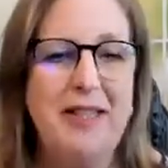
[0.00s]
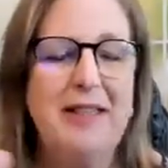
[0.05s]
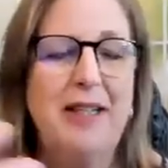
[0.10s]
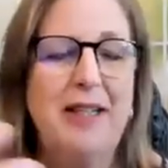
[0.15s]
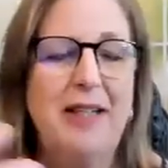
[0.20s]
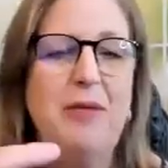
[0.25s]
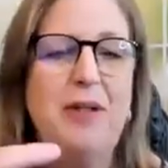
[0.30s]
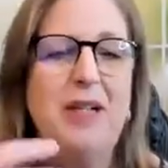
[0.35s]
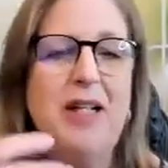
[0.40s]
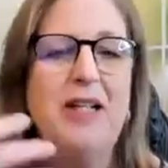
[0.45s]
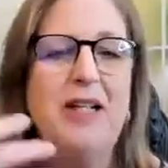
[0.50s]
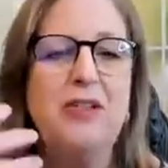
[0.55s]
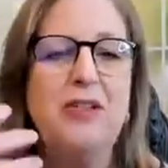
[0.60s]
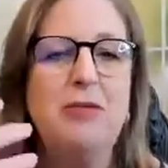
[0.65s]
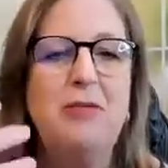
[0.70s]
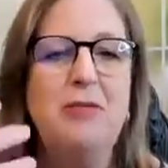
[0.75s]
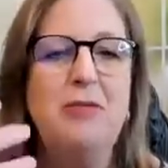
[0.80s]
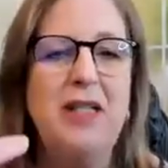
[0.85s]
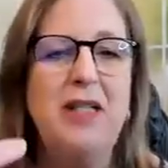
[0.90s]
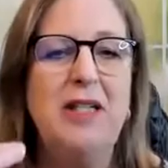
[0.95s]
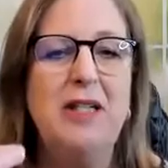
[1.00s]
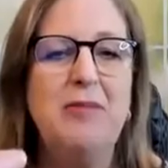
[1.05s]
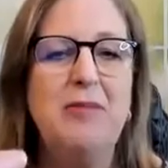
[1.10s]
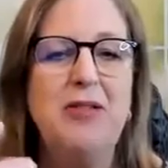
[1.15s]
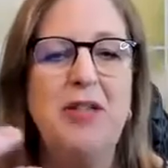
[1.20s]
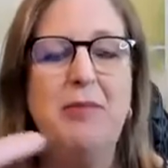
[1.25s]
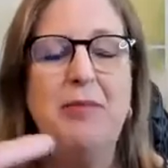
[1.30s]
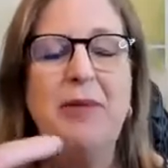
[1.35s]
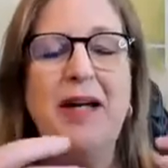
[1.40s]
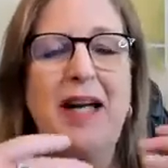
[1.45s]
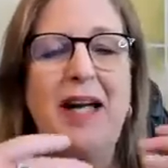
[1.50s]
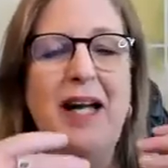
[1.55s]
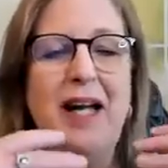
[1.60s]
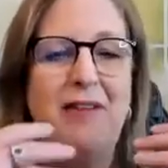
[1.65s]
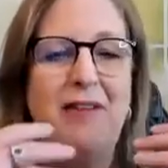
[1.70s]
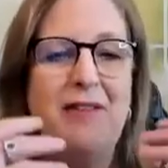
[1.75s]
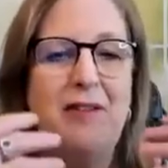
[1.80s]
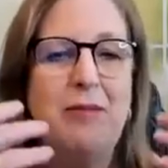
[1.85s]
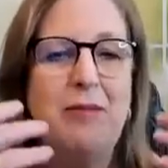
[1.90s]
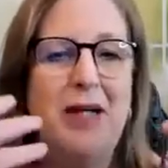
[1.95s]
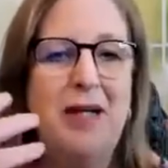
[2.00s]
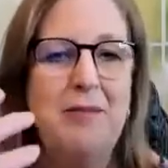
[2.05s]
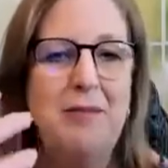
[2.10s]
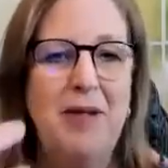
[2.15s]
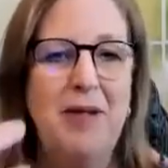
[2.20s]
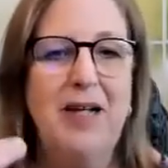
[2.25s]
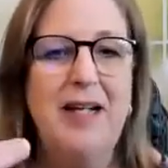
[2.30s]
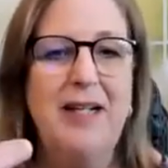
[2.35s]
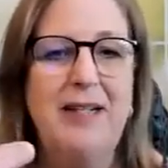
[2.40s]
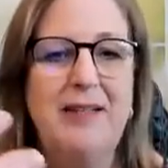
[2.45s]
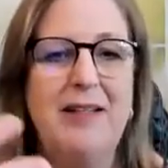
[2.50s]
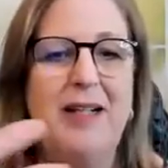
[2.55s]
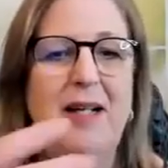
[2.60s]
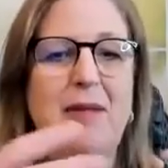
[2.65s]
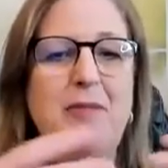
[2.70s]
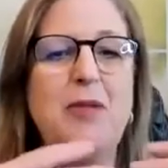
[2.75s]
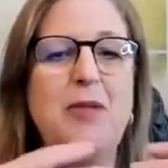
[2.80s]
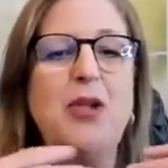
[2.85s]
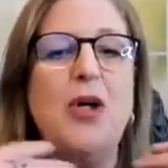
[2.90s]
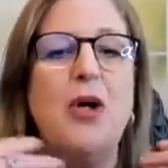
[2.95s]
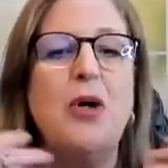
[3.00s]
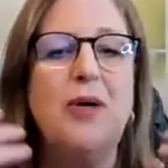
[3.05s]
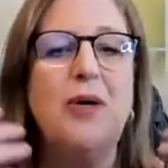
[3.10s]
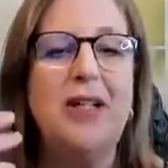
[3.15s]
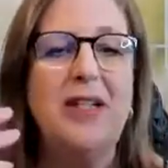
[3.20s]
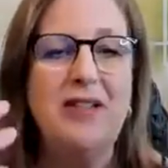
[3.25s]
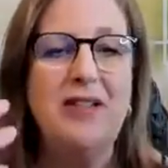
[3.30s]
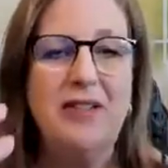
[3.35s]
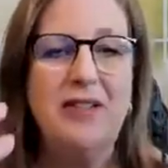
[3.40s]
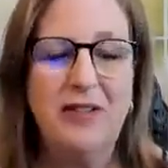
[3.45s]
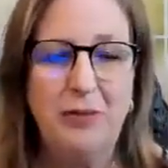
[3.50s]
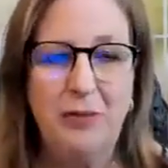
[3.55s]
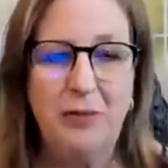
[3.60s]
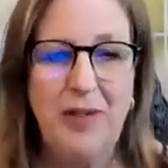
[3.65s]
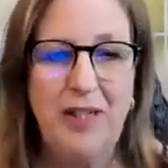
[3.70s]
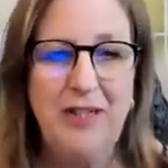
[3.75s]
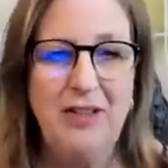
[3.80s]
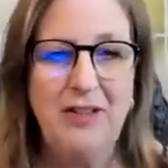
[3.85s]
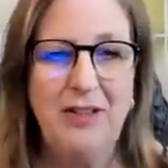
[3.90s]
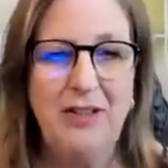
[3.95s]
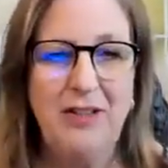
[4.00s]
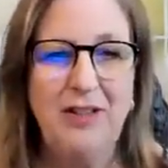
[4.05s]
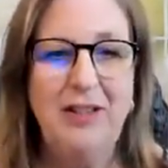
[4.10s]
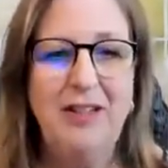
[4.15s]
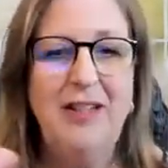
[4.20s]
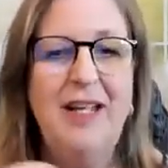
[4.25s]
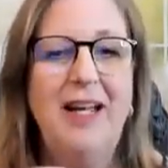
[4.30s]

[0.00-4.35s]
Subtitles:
Like when I do mediumship, I have in my mind that I'm going to surrender